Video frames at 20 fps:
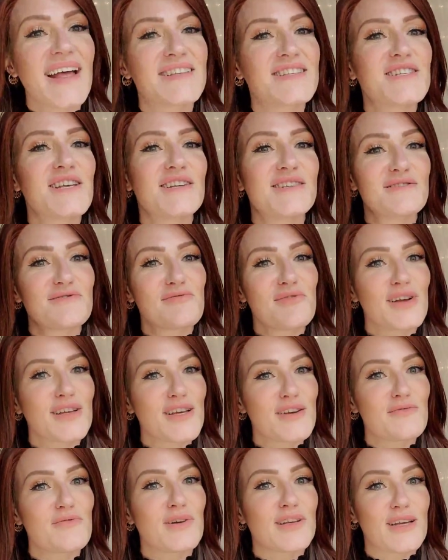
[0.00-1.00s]
it's just
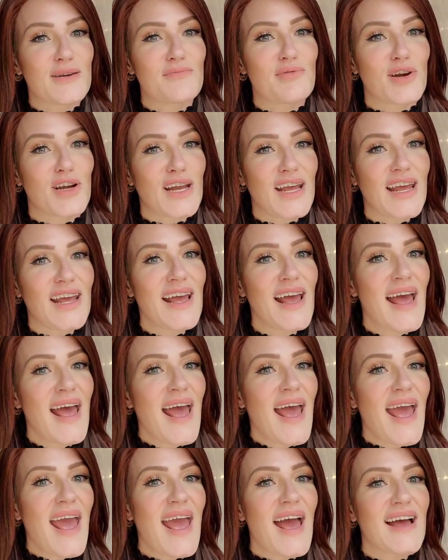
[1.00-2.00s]
really, really pretty.
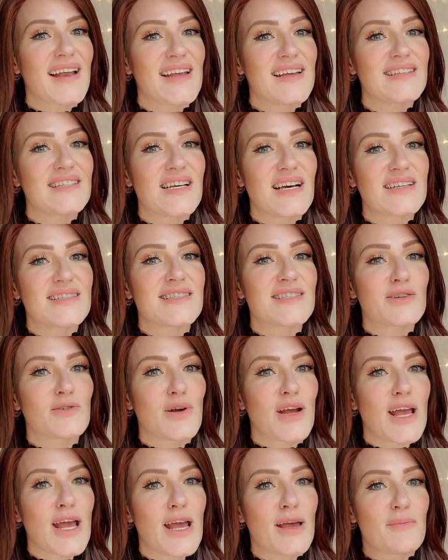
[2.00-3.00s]
And it does
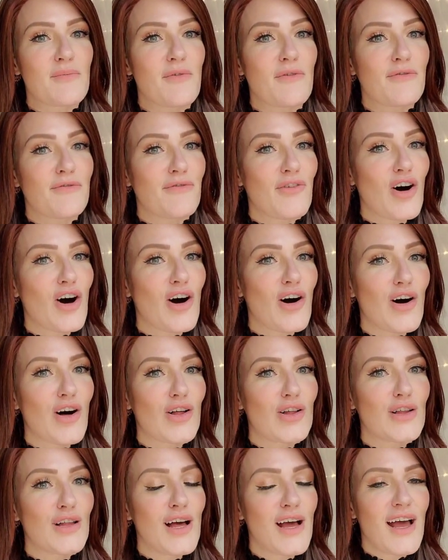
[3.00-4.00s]
scream
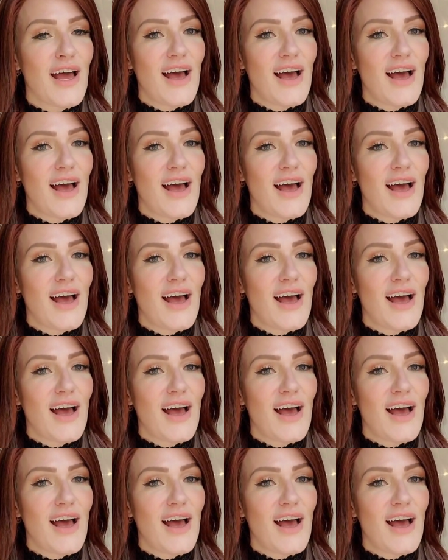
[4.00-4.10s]
fall